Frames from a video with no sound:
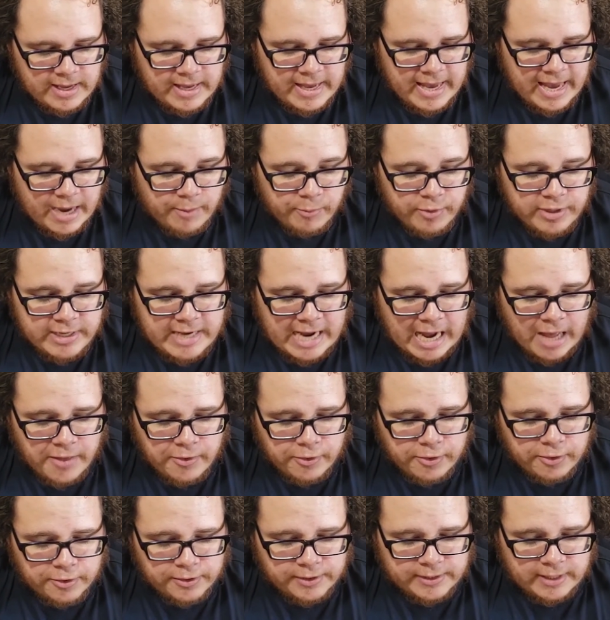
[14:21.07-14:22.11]
Emery
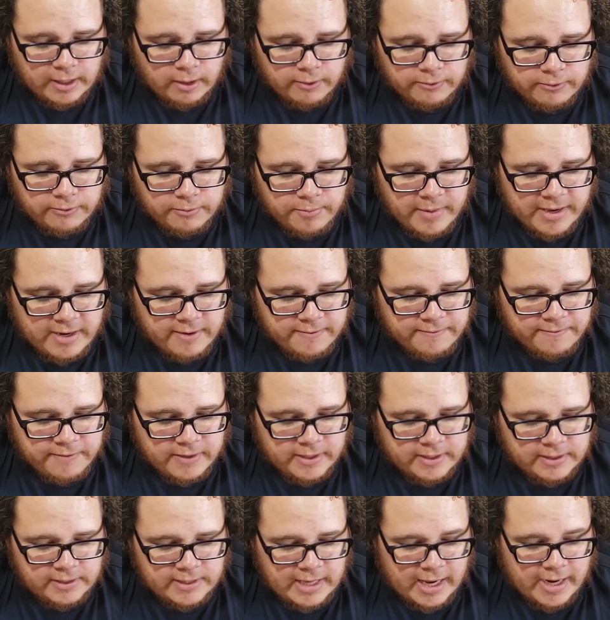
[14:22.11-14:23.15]
gathered herself, made a
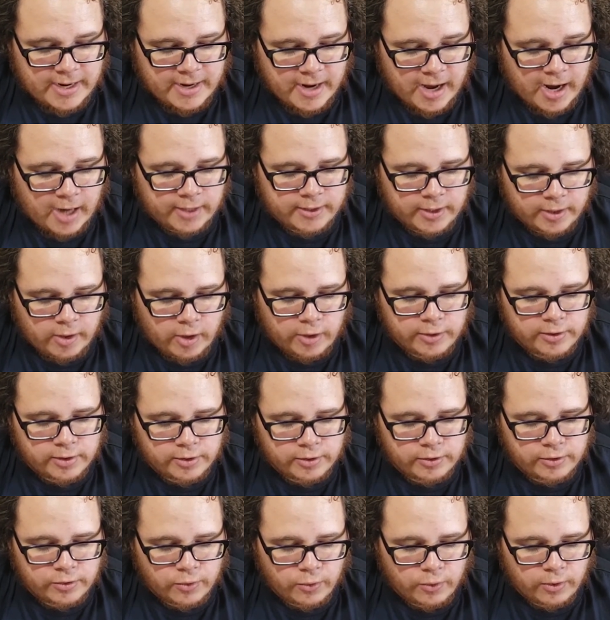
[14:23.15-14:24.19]
fist, and knocked on
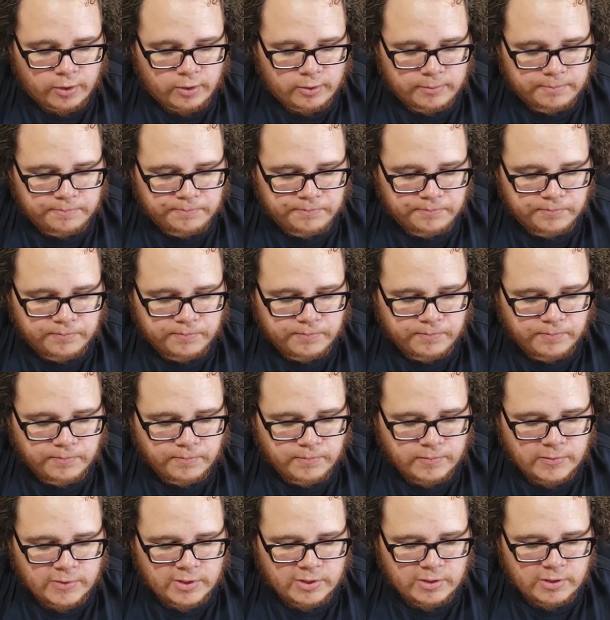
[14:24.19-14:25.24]
Arson's door.
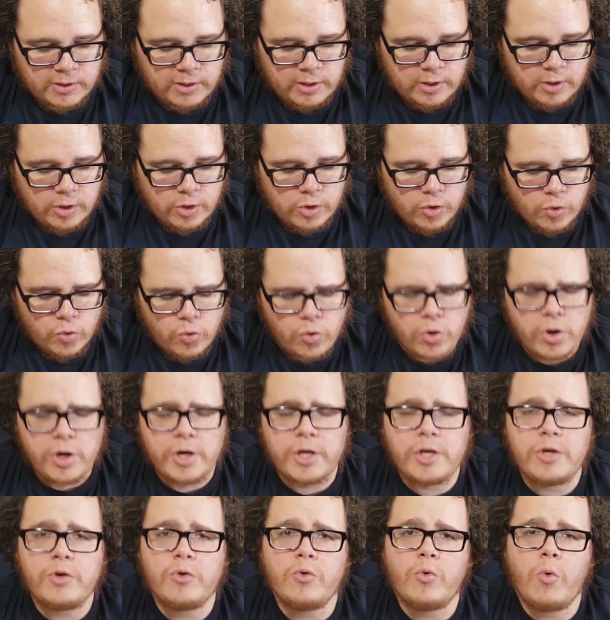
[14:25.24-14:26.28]
What do
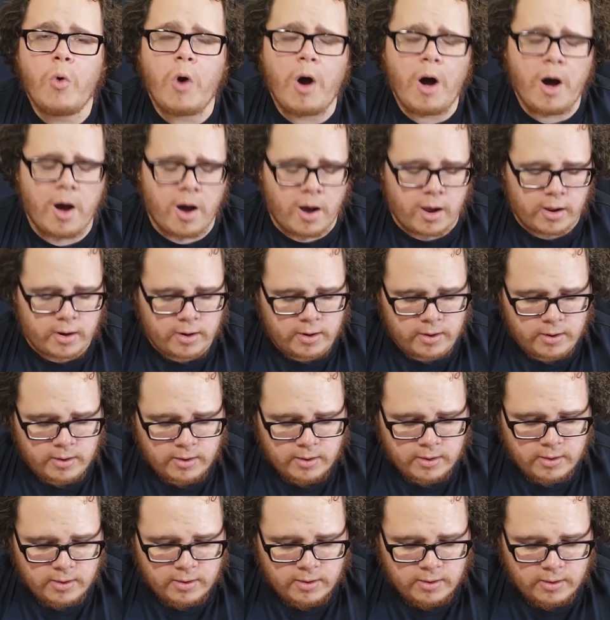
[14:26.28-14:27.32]
you want?
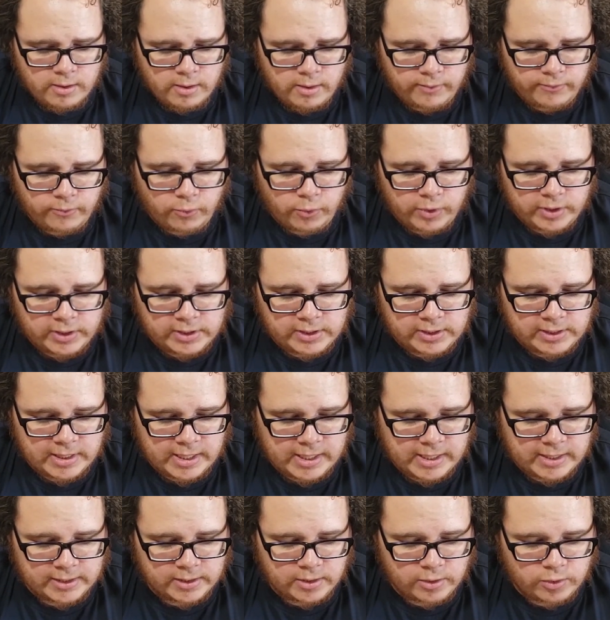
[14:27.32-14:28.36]
A voice
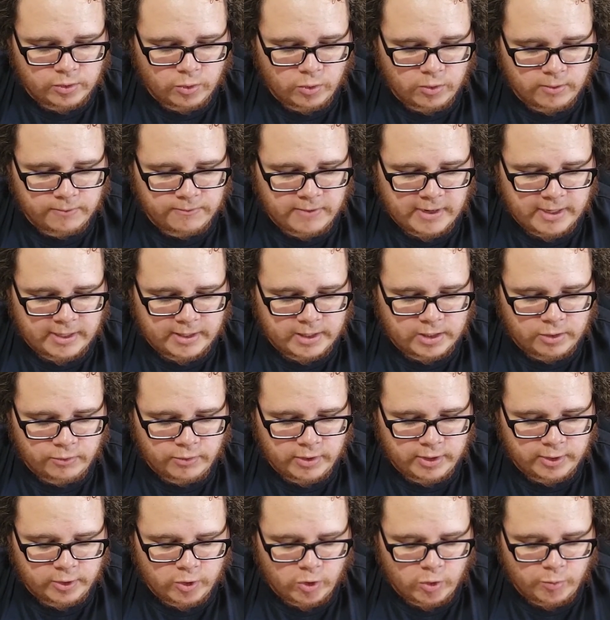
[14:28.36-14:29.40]
said as the door finally
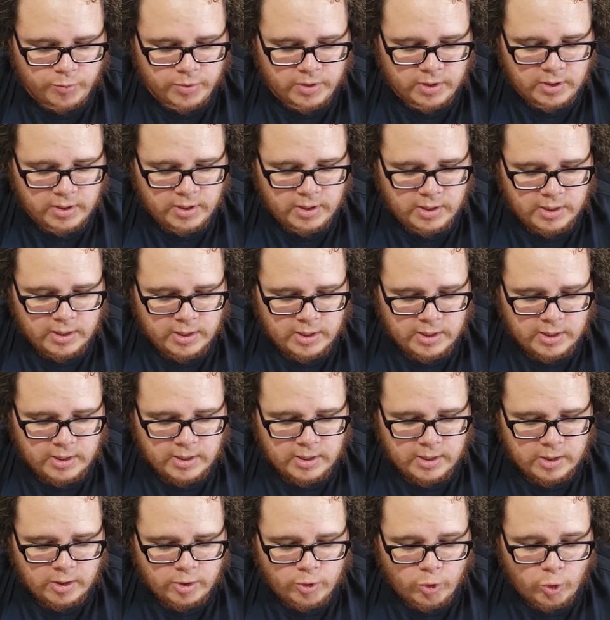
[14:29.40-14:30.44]
creaked open.
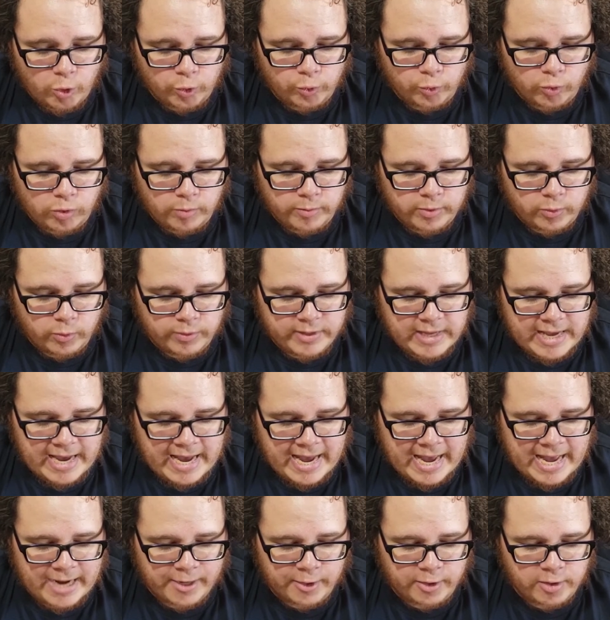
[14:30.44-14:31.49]
An old woman with a
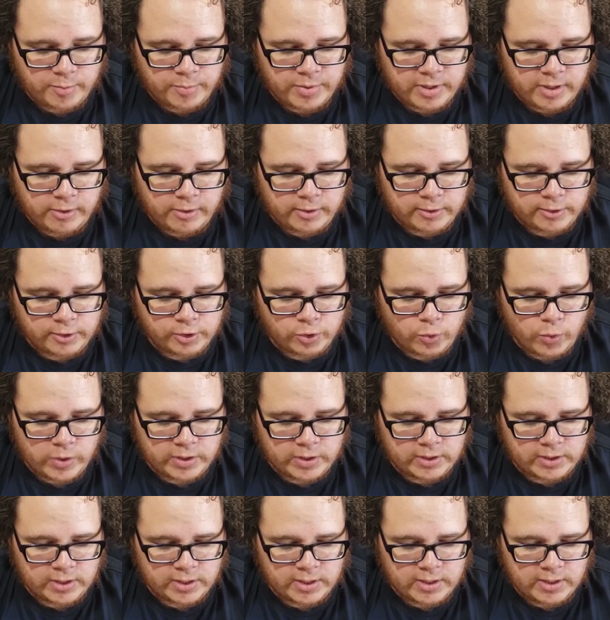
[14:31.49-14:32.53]
haggard appearance
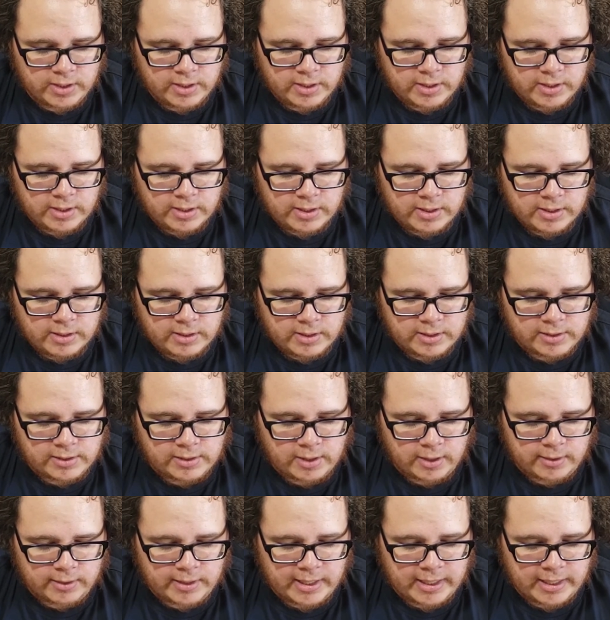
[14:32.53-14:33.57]
squinted, the
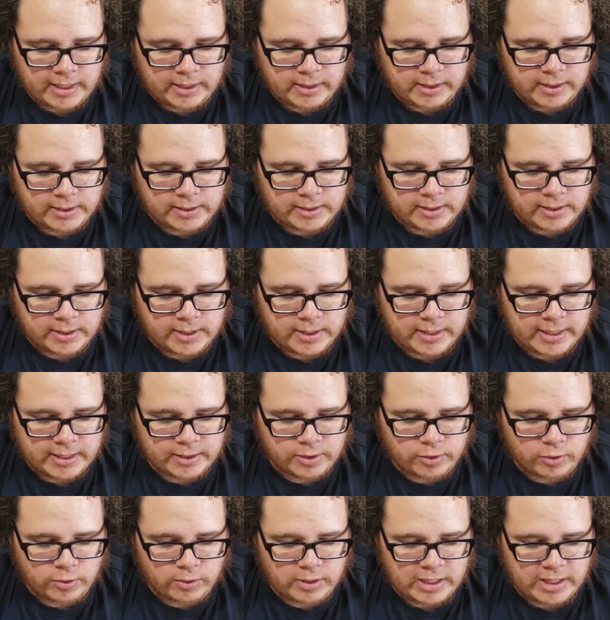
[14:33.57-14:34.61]
sunlight glistening
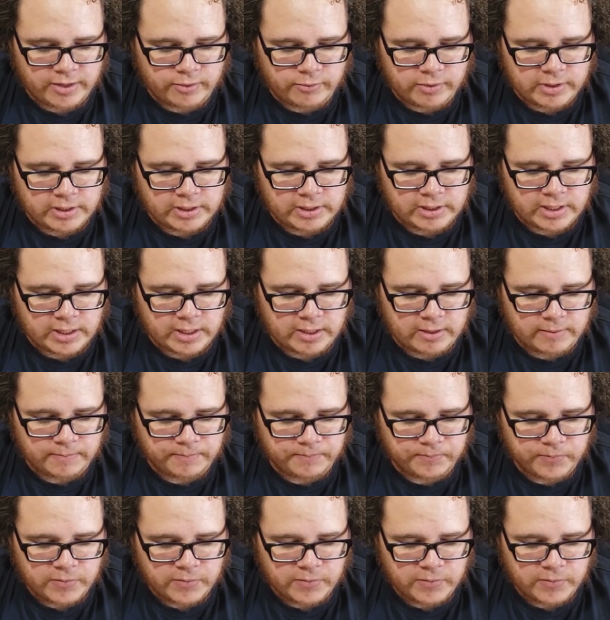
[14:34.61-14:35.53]
against her leathery skin.